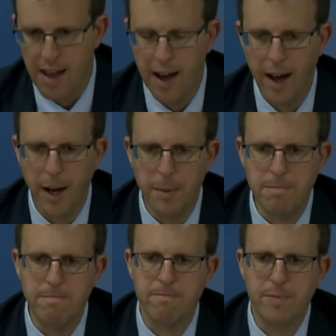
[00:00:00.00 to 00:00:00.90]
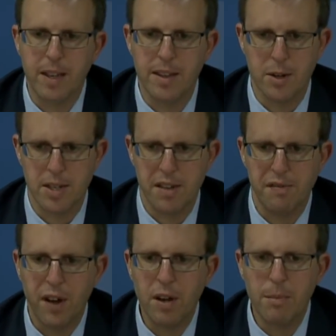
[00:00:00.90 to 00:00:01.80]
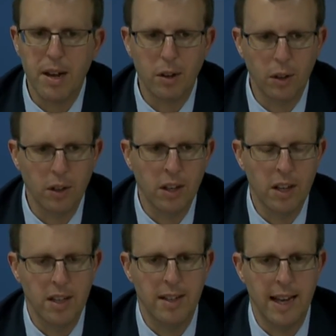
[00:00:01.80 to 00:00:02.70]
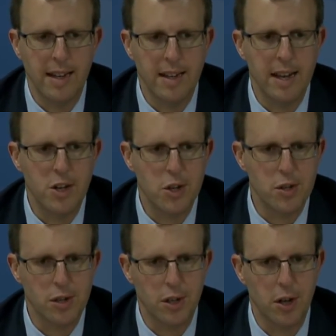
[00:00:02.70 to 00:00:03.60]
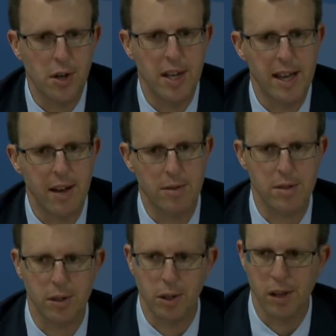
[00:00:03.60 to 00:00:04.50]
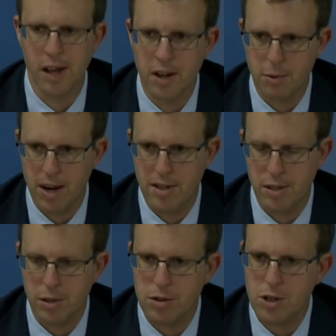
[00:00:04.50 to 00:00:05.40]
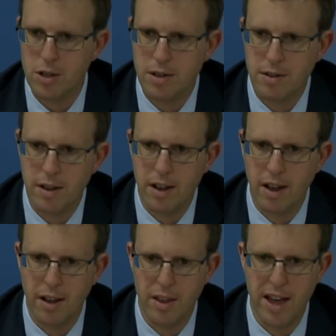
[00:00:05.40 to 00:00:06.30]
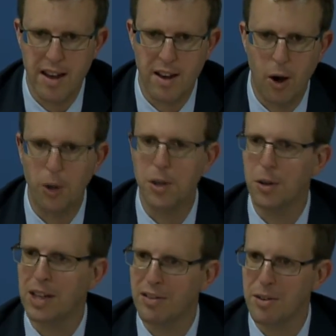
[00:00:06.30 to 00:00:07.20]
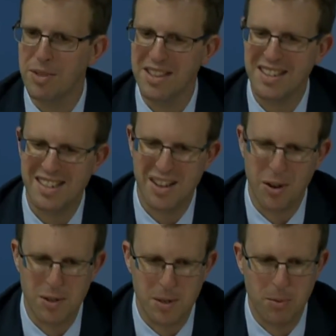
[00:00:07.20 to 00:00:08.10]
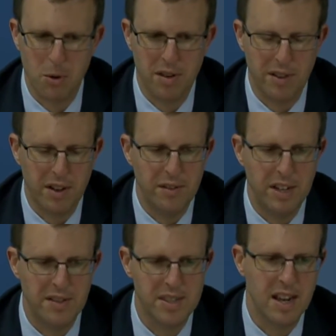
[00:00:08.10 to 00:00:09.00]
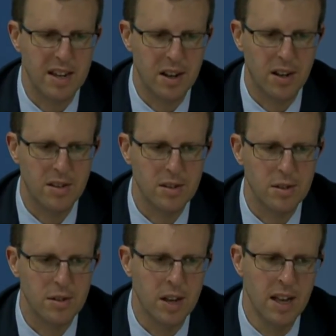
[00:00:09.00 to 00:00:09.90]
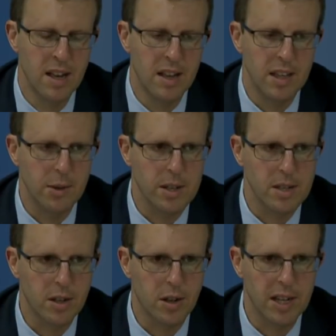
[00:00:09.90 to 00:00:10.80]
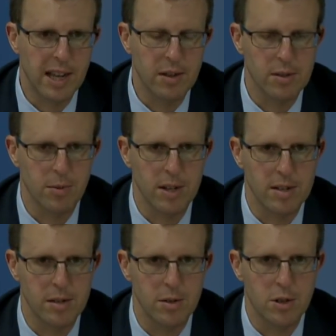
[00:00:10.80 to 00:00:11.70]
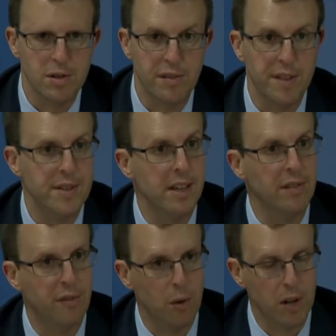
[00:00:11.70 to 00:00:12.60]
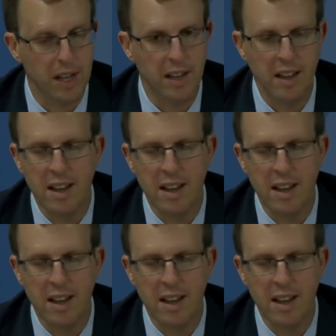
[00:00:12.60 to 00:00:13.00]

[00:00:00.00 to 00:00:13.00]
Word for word: Um, there's a fundamental United Nations Security Council resolution uh, that all your governments are supportive of and have signed on to, UN Security Council Resolution 1540,